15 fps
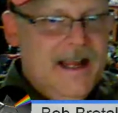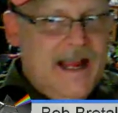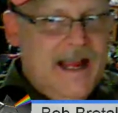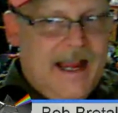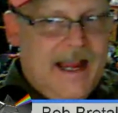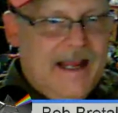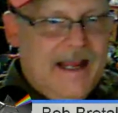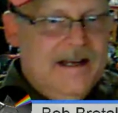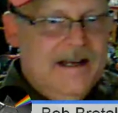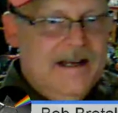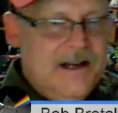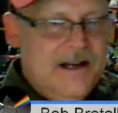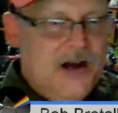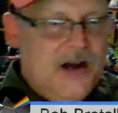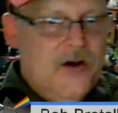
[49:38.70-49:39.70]
And
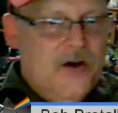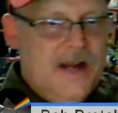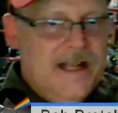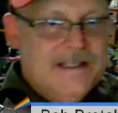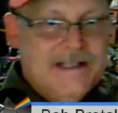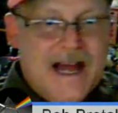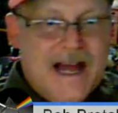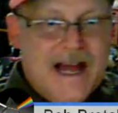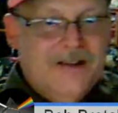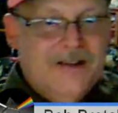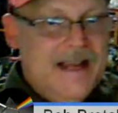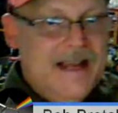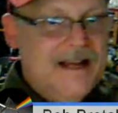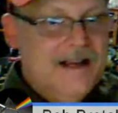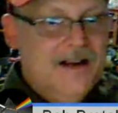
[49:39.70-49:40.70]
it's not
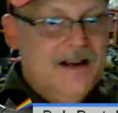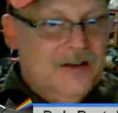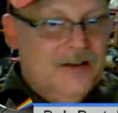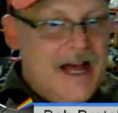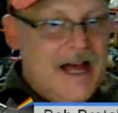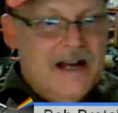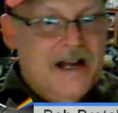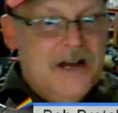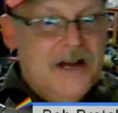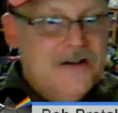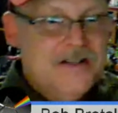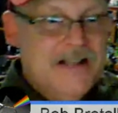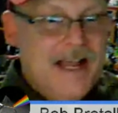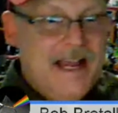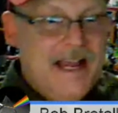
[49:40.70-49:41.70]
like a lot of other
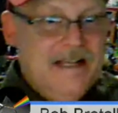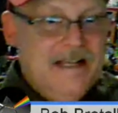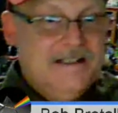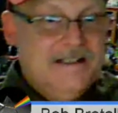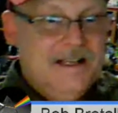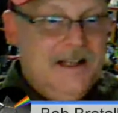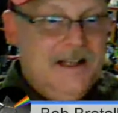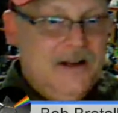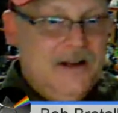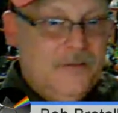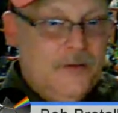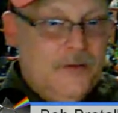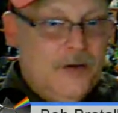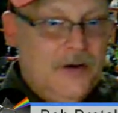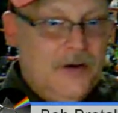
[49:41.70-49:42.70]
sites
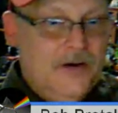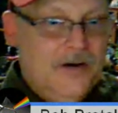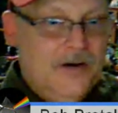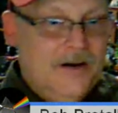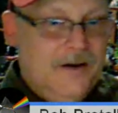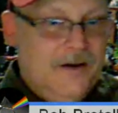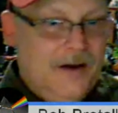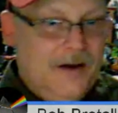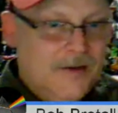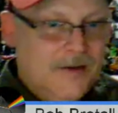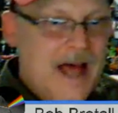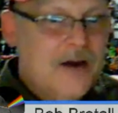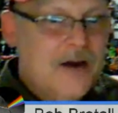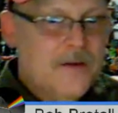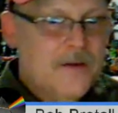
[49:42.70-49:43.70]
for a
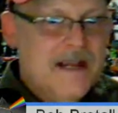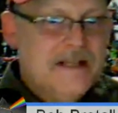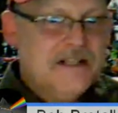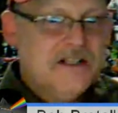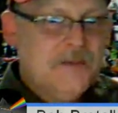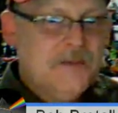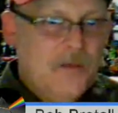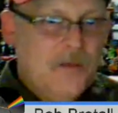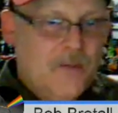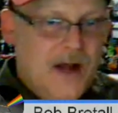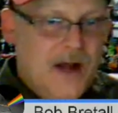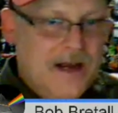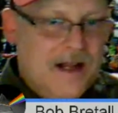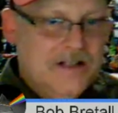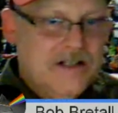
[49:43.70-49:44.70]
lot of reasons, but one
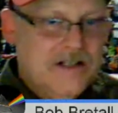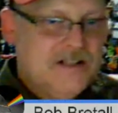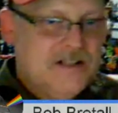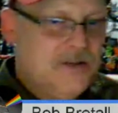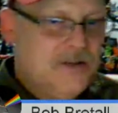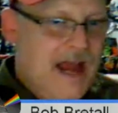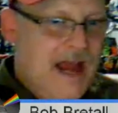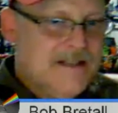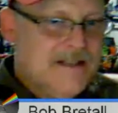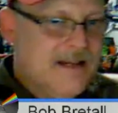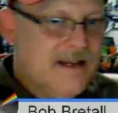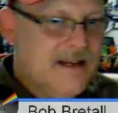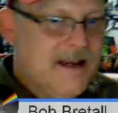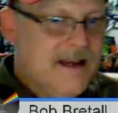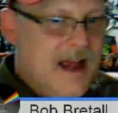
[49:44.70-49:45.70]
that I'll just stress.
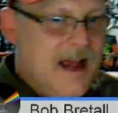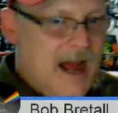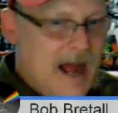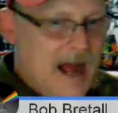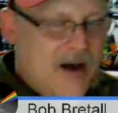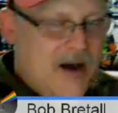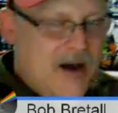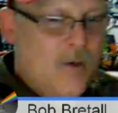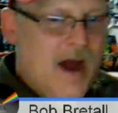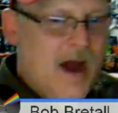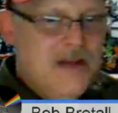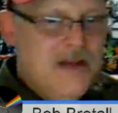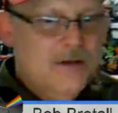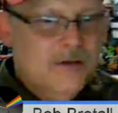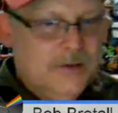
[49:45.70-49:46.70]
I don't
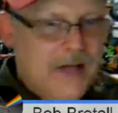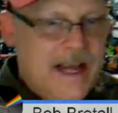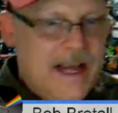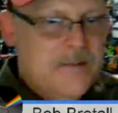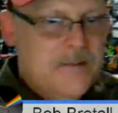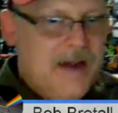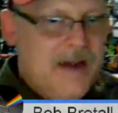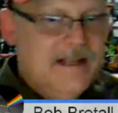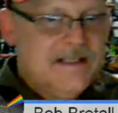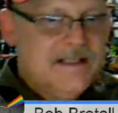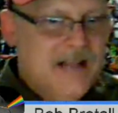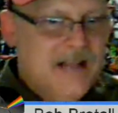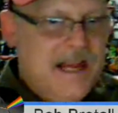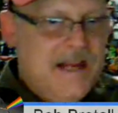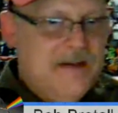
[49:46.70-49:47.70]
want you to like my
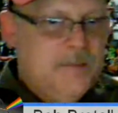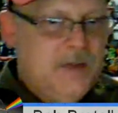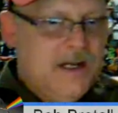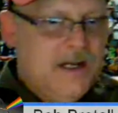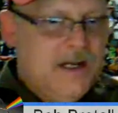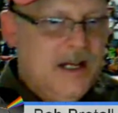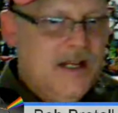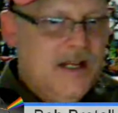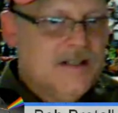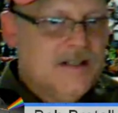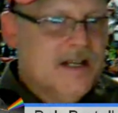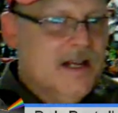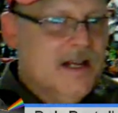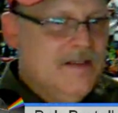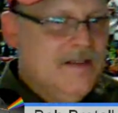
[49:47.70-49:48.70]
site because
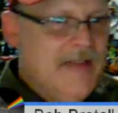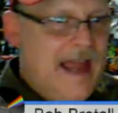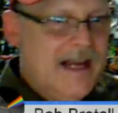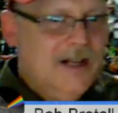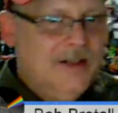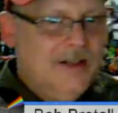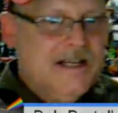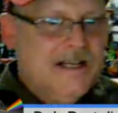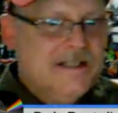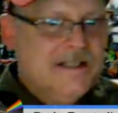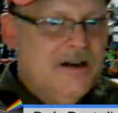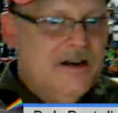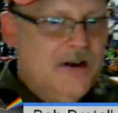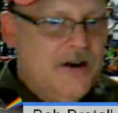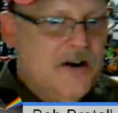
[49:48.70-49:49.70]
that click is
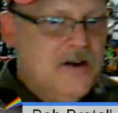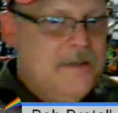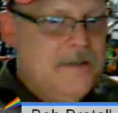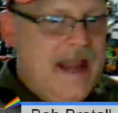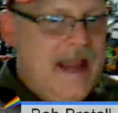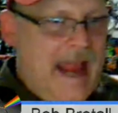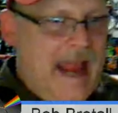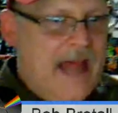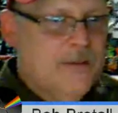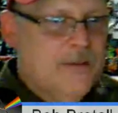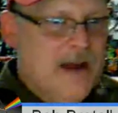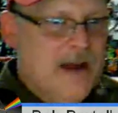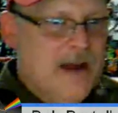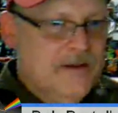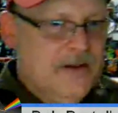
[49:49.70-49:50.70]
going to earn me ad
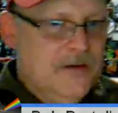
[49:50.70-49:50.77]
revenue.